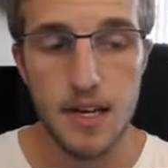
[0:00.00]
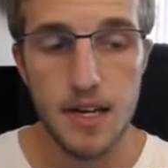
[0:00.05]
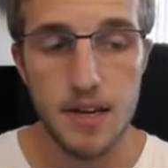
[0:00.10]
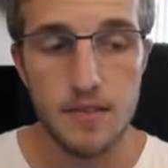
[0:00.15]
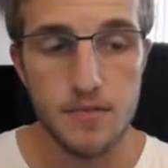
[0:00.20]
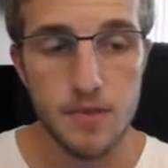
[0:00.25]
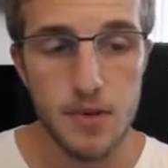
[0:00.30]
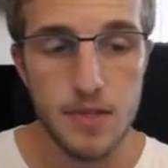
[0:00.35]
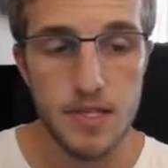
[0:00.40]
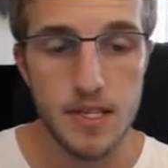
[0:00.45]
got
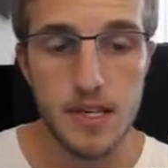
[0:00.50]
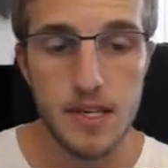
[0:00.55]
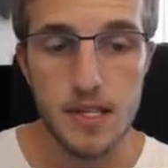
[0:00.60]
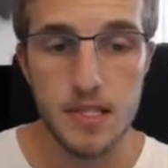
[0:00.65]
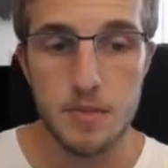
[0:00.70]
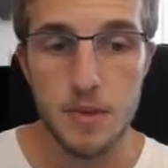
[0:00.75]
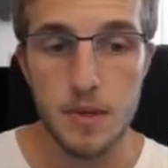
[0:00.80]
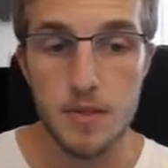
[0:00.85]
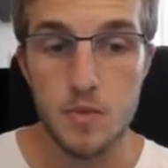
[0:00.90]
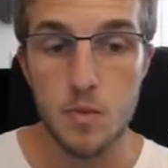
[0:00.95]
firsthand
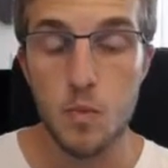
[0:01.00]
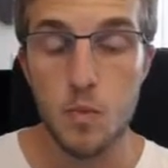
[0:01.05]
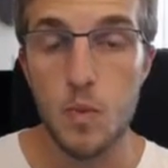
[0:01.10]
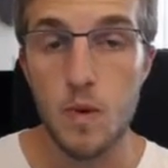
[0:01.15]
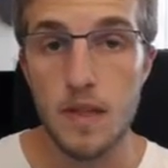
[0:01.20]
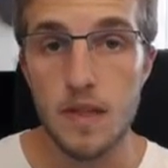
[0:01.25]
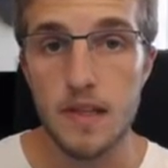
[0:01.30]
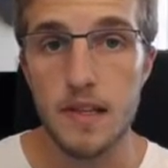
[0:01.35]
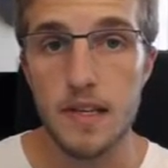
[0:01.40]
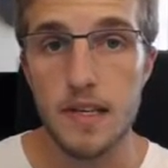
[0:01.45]
experience
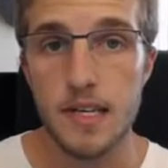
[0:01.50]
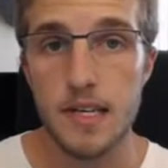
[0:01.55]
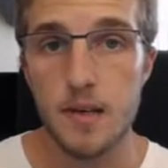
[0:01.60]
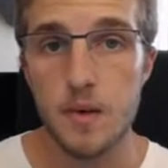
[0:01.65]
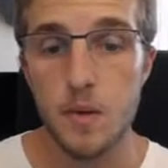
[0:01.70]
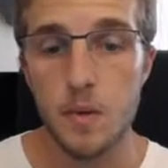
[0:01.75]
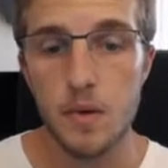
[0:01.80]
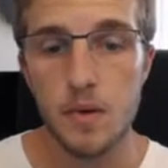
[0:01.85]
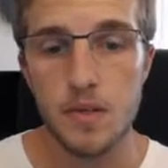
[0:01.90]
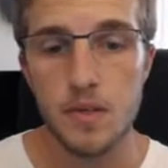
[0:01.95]
with Lucky
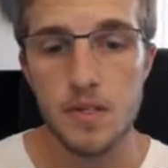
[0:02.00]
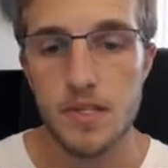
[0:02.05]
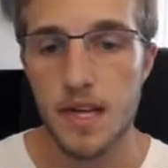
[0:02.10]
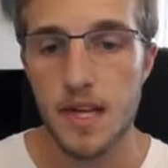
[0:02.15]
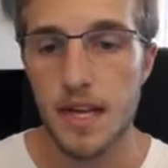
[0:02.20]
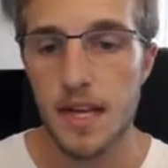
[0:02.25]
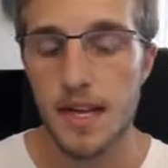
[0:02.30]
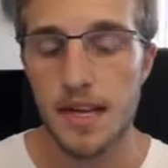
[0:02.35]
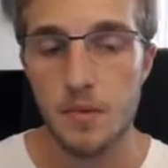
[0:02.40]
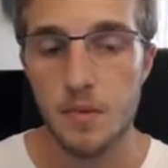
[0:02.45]
Orange,
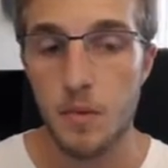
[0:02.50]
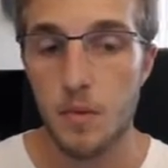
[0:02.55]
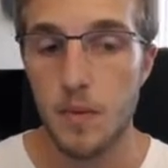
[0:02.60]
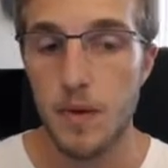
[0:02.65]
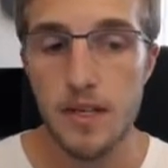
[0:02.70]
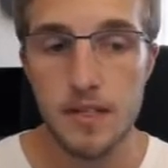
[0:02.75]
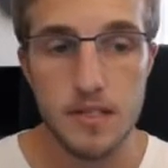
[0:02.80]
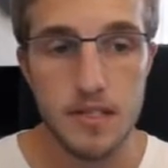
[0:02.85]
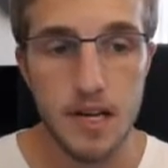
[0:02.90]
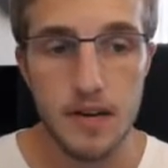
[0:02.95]
and what we
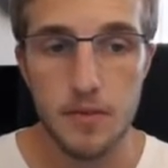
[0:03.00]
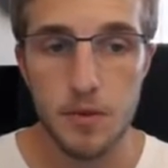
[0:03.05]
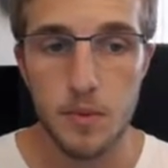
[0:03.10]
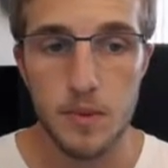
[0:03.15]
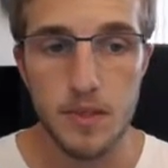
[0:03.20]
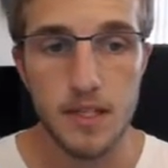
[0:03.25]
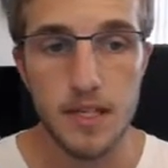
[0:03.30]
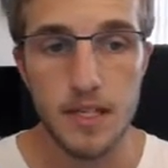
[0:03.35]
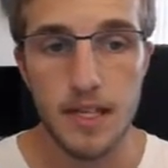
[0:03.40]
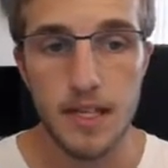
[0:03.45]
discovered
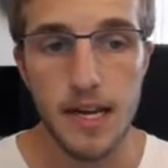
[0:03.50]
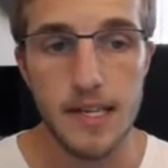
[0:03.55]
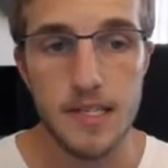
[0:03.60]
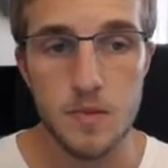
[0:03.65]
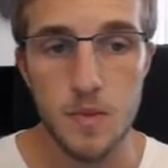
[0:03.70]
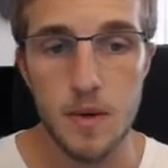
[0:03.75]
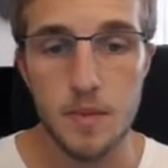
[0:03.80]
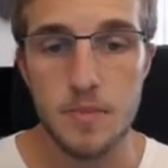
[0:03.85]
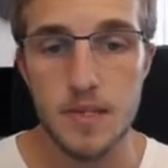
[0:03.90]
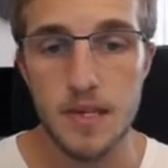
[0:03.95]
with the client's
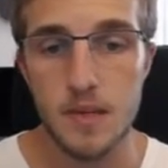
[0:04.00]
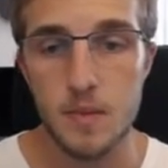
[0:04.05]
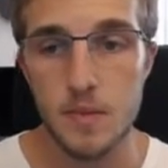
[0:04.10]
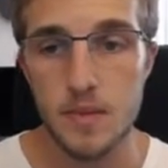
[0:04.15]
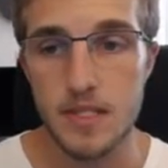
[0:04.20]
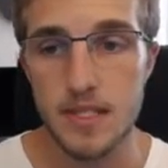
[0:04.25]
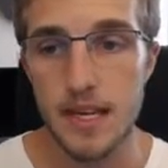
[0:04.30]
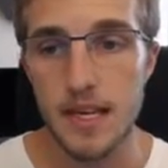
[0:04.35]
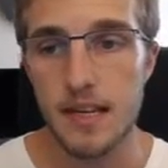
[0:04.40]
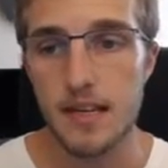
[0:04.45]
website
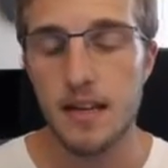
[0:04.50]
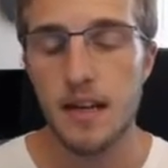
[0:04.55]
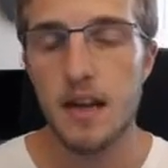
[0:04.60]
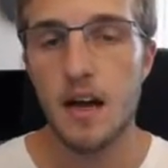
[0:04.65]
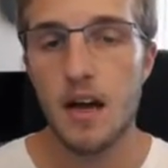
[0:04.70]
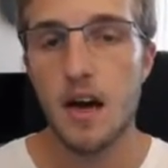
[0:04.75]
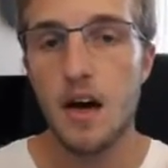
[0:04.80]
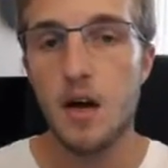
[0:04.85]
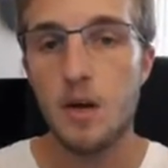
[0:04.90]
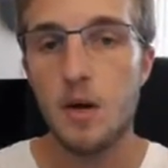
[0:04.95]
was that
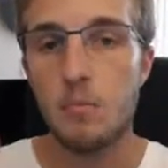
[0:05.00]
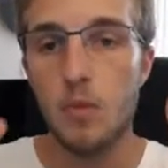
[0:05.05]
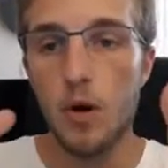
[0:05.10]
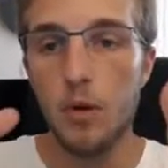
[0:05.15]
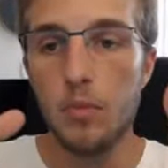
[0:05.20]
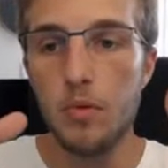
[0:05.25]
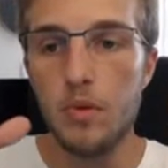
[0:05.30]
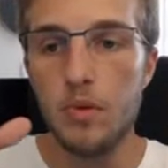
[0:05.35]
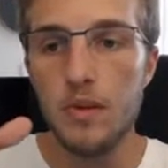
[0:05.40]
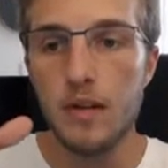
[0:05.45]
on
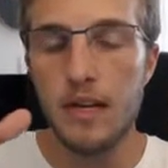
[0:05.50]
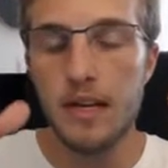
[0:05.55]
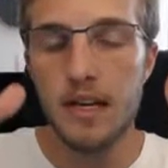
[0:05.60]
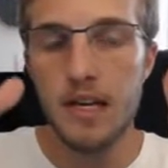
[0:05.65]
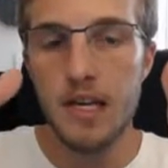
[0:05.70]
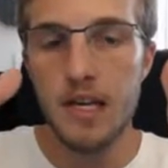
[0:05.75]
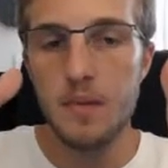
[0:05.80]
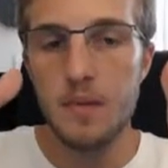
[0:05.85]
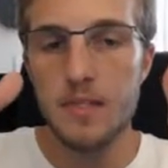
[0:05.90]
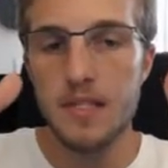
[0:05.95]
mobile,
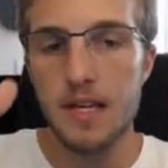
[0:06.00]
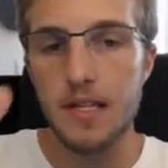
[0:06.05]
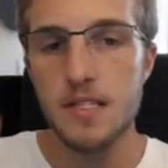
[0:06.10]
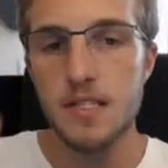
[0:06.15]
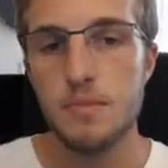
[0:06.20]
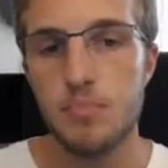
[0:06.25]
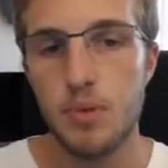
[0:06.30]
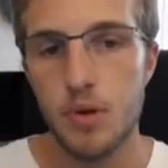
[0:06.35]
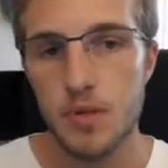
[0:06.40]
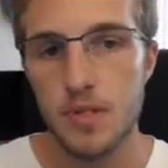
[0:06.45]
it was
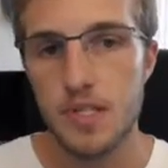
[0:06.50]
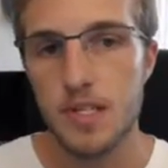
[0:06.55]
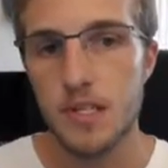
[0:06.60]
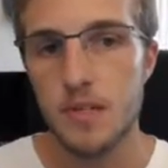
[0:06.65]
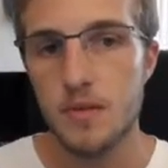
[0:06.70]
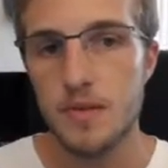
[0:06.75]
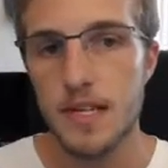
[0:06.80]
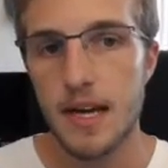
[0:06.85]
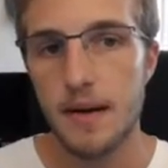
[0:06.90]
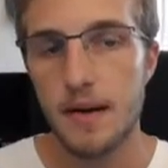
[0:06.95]
actually pushing
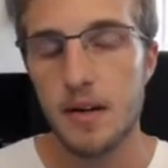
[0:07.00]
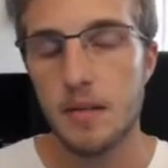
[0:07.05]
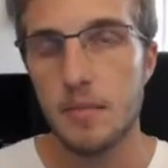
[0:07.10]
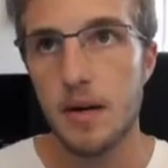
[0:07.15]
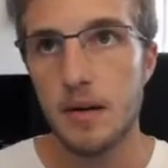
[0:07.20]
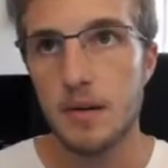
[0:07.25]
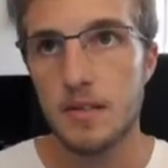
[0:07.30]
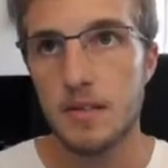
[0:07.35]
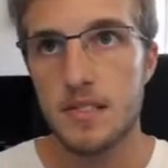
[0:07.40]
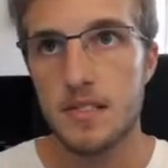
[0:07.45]
you down
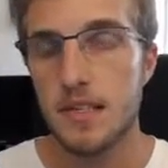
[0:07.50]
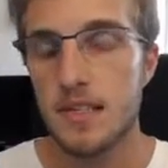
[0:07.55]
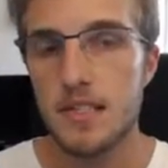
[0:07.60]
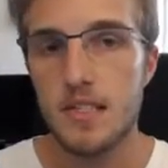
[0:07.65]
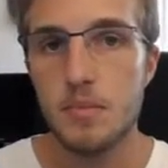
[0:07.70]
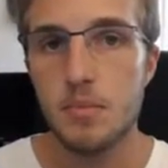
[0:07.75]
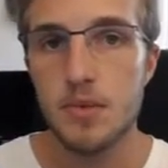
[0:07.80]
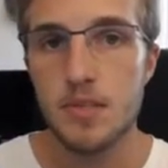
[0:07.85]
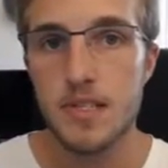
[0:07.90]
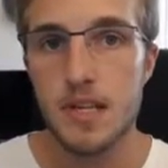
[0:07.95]
about
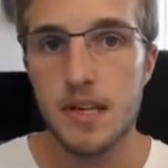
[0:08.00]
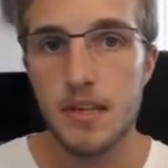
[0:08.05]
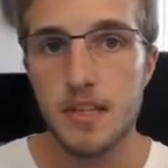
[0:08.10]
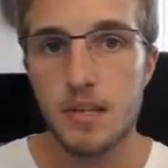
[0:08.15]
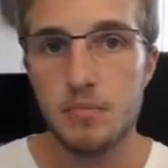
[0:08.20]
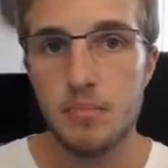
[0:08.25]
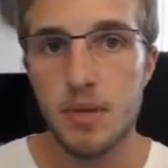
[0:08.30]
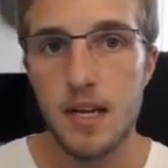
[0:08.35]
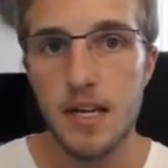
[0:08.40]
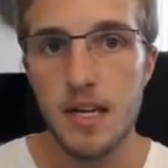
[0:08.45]
60% on the
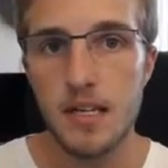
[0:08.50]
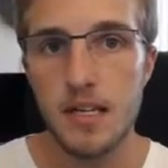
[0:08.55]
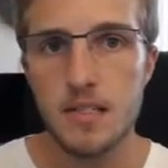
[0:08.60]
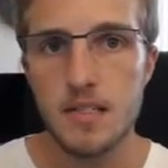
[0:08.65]
page.